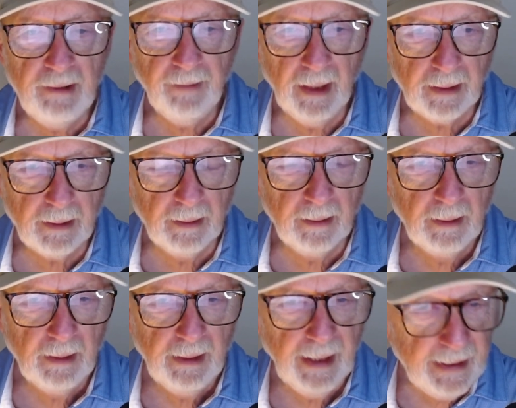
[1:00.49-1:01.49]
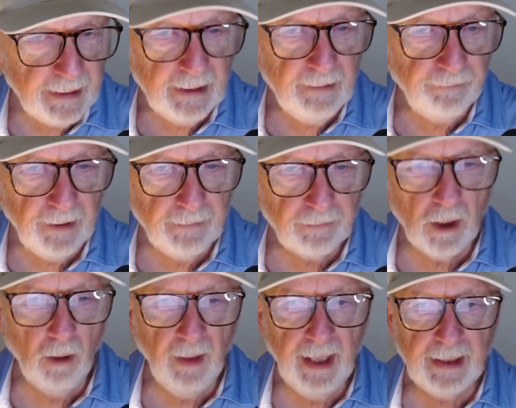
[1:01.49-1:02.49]
factor, 18 feet of
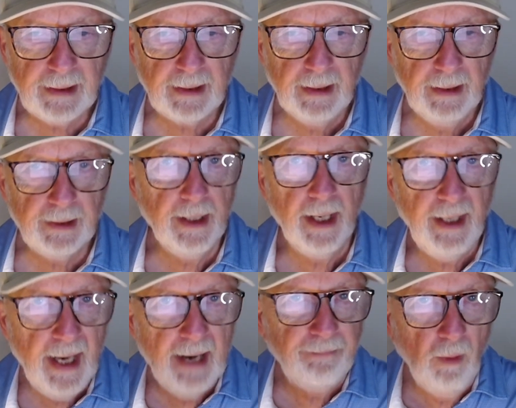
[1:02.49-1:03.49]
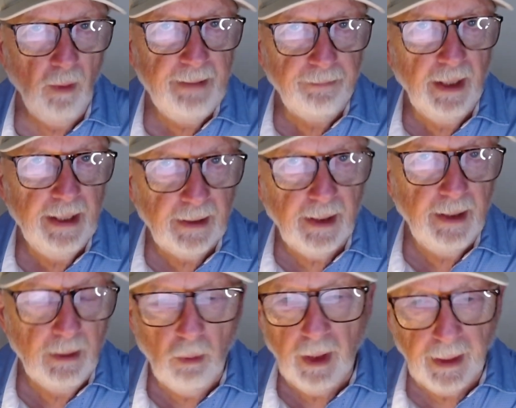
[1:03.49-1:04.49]
coax is not a half wavelength
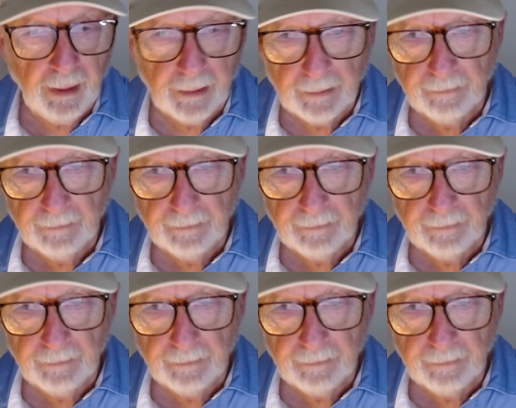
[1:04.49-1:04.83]
anyway.